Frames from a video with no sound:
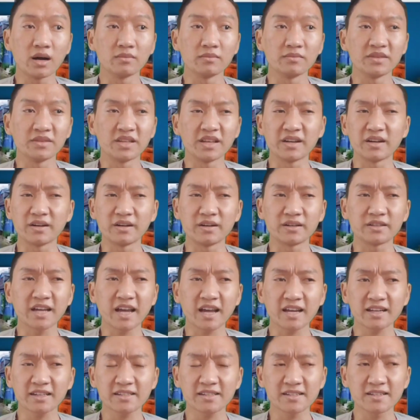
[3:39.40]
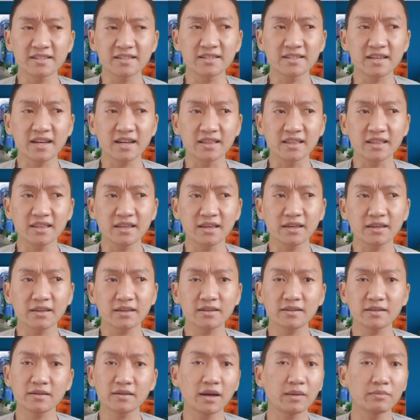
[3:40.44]
their taxes, I think.
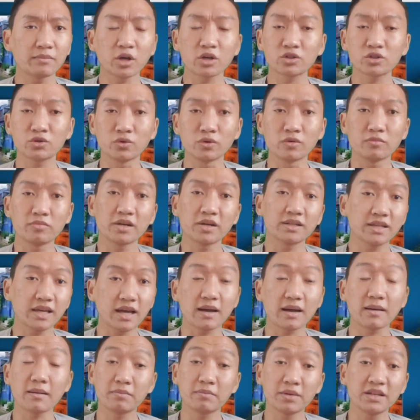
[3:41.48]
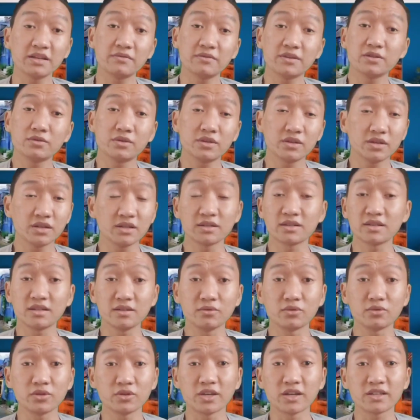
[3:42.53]
I'm not sure, but yeah, I believe it is
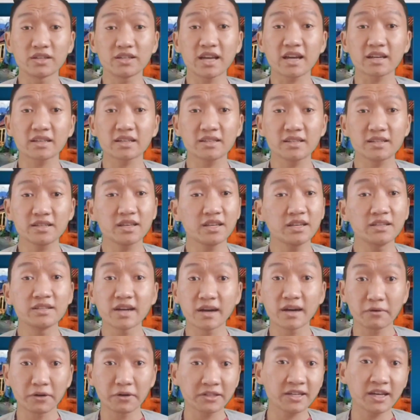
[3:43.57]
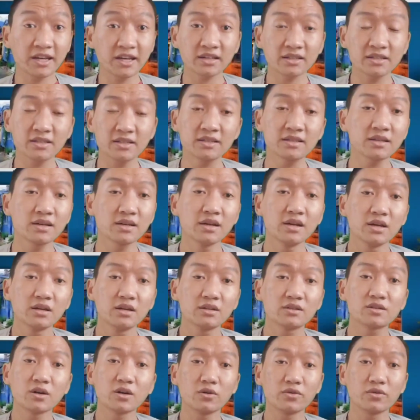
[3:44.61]
due to their taxes, indirect taxes.
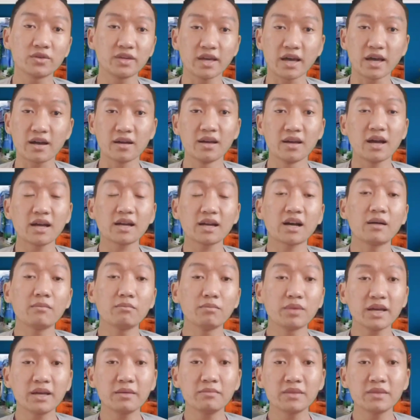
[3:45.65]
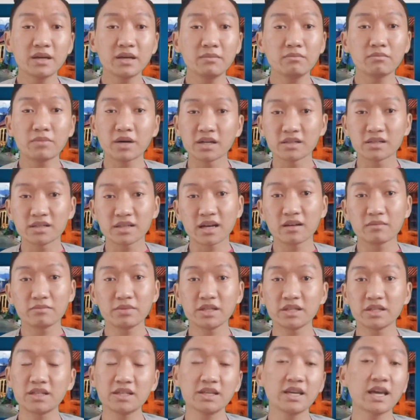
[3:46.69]
So yeah, I can't blame them, but
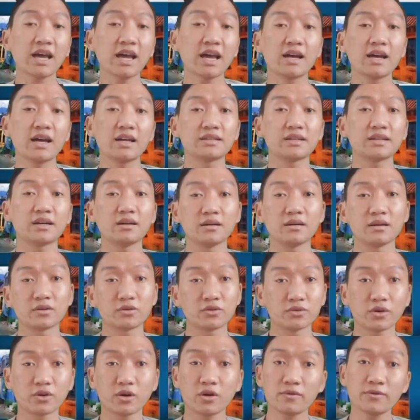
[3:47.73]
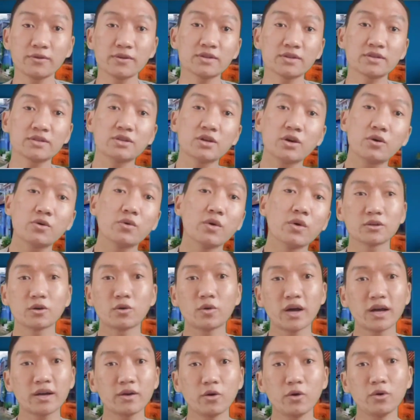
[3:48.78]
Zala.Bt had a good offer. So
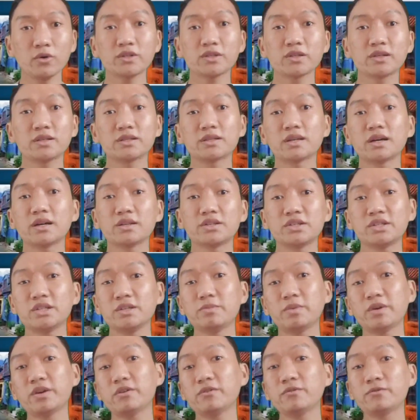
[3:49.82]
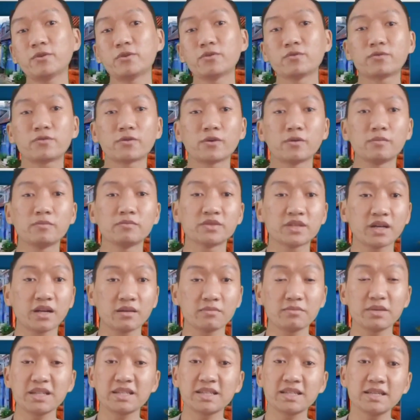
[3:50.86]
I ordered a cheap earphone from
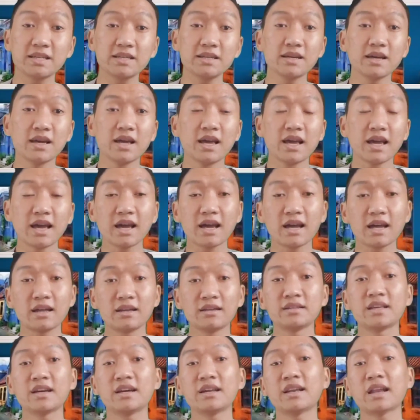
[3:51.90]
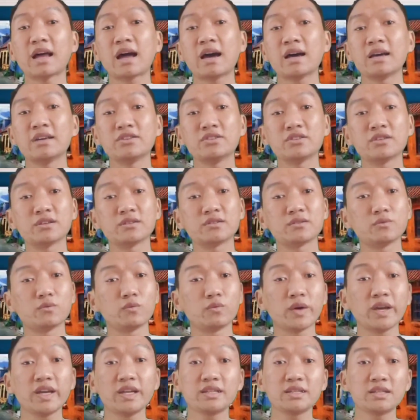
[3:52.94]
Zala.Bt, and then I just
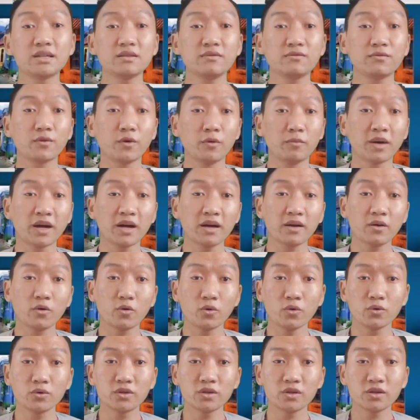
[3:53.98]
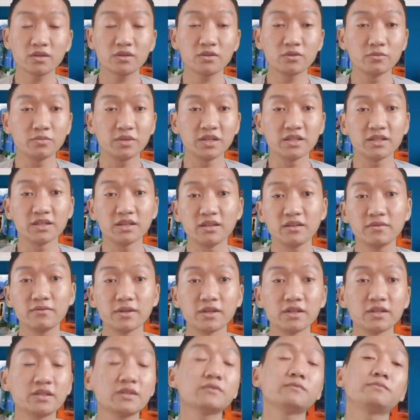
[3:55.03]
waited for my order to be
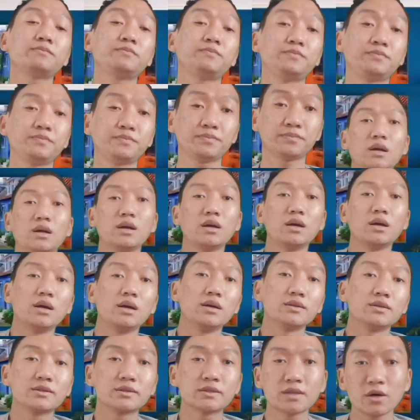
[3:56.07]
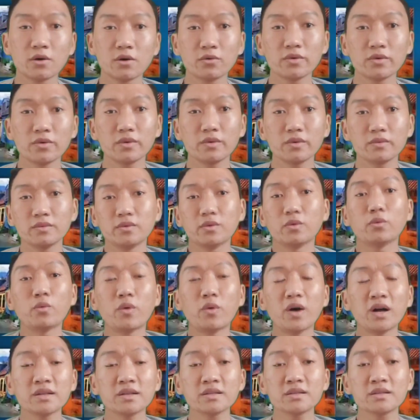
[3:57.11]
delivered. So
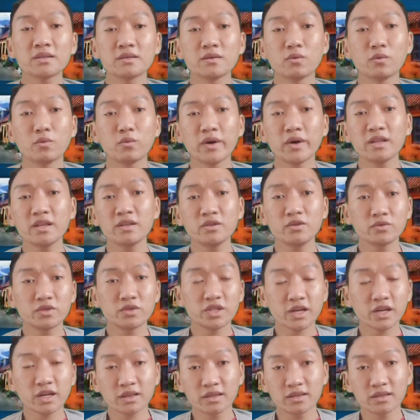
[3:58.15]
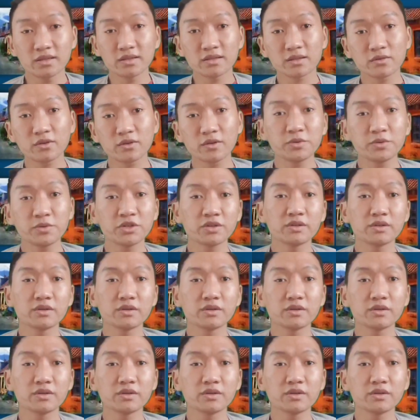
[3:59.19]
when you check the description